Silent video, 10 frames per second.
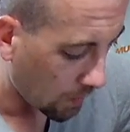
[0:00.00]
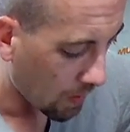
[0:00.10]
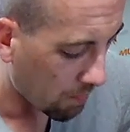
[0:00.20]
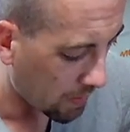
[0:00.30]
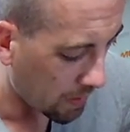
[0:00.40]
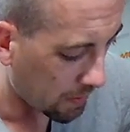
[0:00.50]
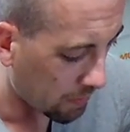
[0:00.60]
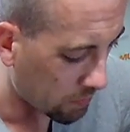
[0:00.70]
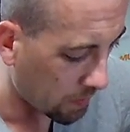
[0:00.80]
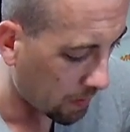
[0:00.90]
But then
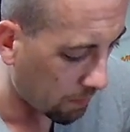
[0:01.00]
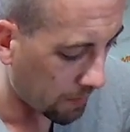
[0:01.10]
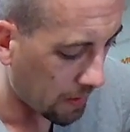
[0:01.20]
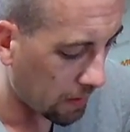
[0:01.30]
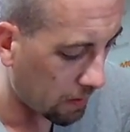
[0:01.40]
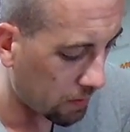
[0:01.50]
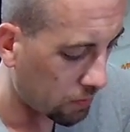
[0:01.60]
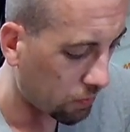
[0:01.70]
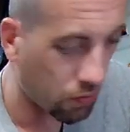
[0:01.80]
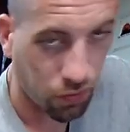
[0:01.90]
here's where we get
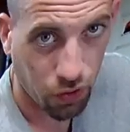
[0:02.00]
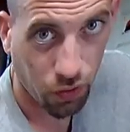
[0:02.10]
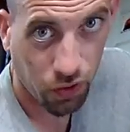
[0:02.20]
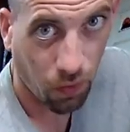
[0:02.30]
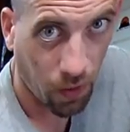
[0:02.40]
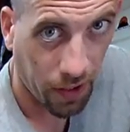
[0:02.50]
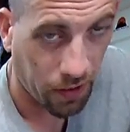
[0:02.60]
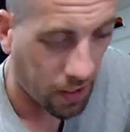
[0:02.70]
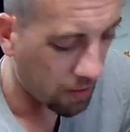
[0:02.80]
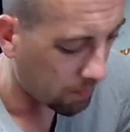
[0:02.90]
into, you choose your wire
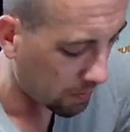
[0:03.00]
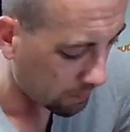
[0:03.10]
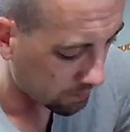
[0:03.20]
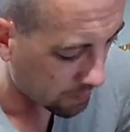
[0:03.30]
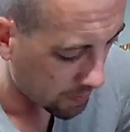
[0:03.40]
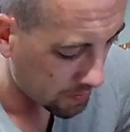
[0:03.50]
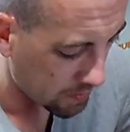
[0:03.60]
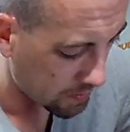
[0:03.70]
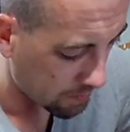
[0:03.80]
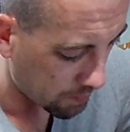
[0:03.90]
diameter, nice
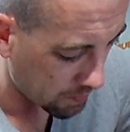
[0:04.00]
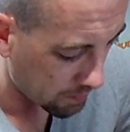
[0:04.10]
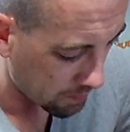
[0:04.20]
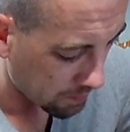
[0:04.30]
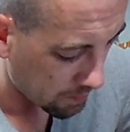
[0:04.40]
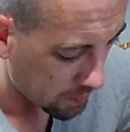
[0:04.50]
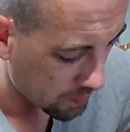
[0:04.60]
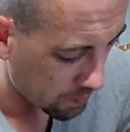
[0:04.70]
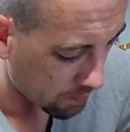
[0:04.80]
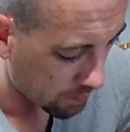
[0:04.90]
and simple. Here.